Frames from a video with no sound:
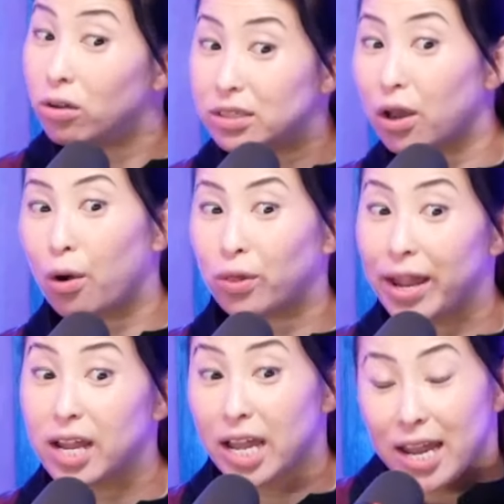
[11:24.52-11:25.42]
also
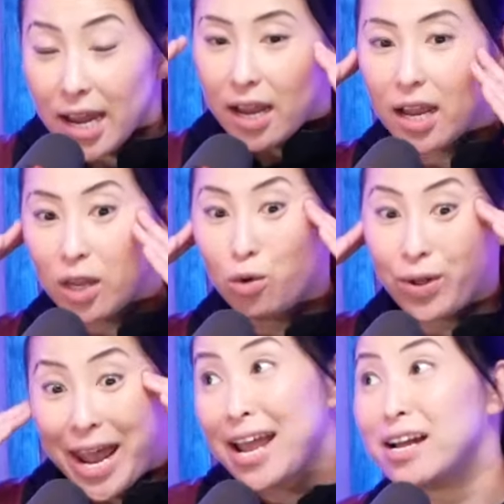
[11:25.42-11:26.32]
like
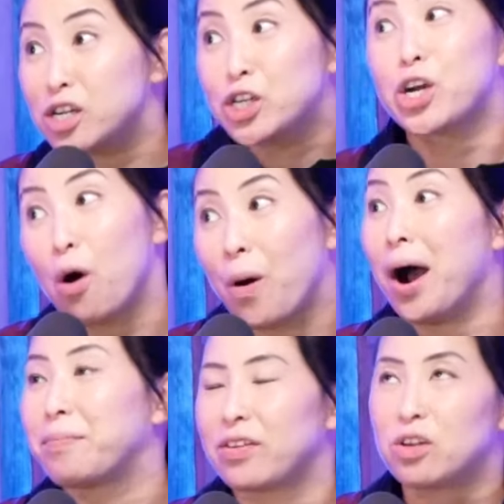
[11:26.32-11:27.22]
you can't show
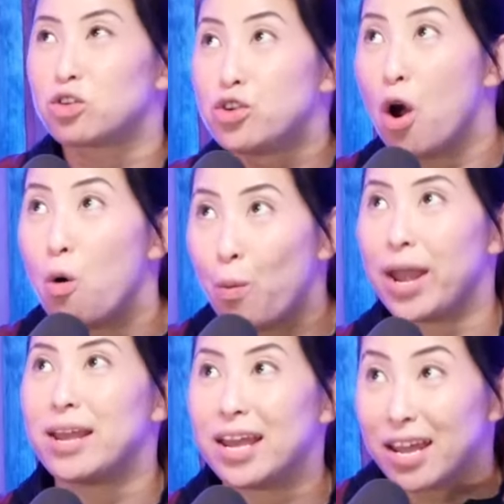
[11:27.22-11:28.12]
up like there's no
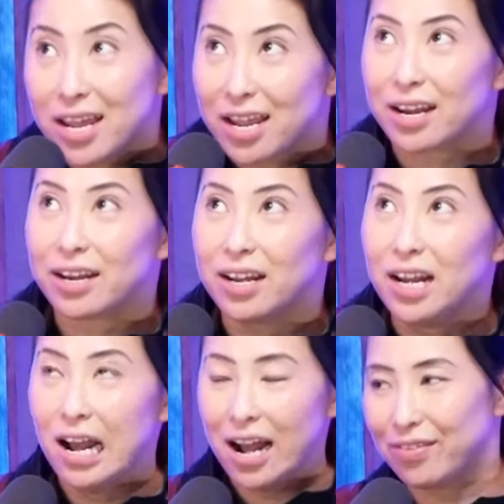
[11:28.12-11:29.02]
way in
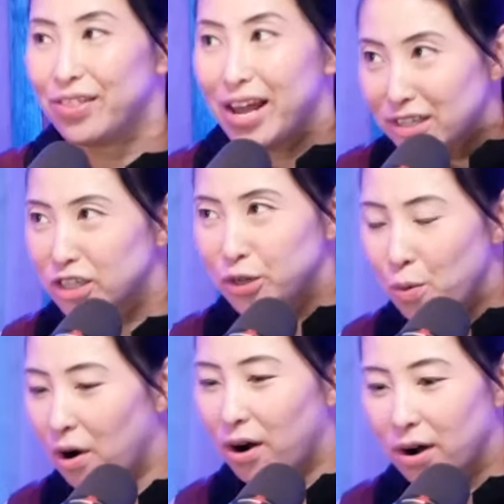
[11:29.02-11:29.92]
unless
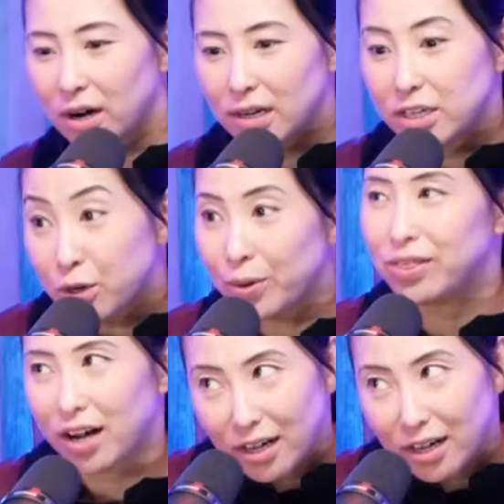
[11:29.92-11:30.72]
you are doing the